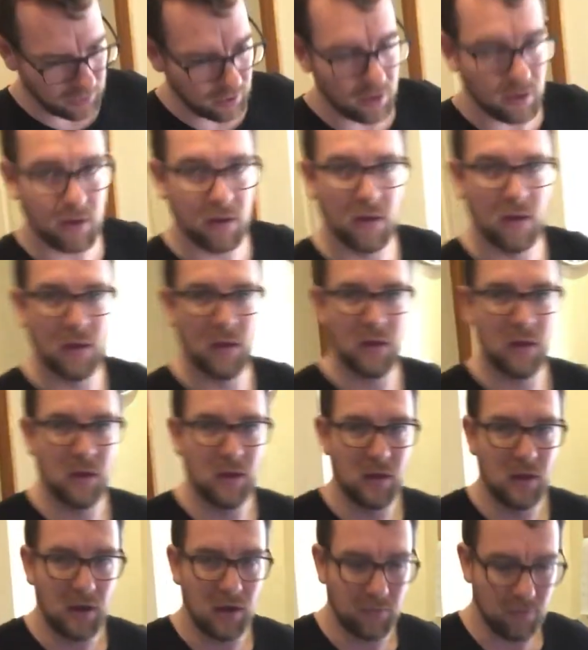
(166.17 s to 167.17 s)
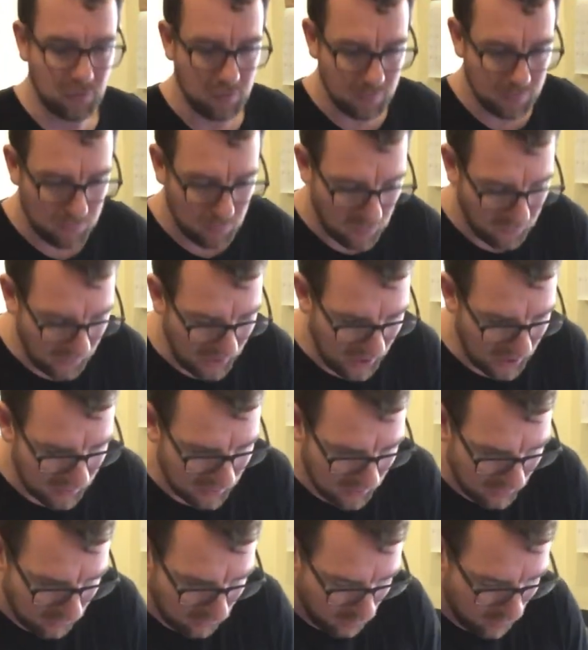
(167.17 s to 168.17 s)
go. If you just move your
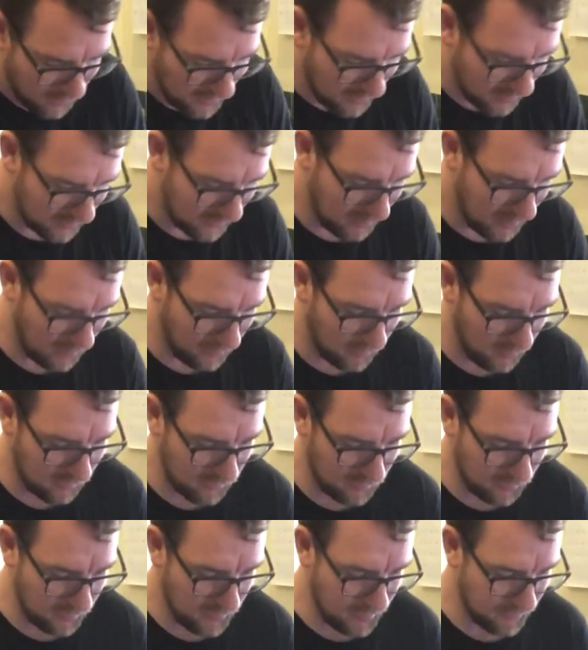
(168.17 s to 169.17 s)
head there, Ruby, just come across a little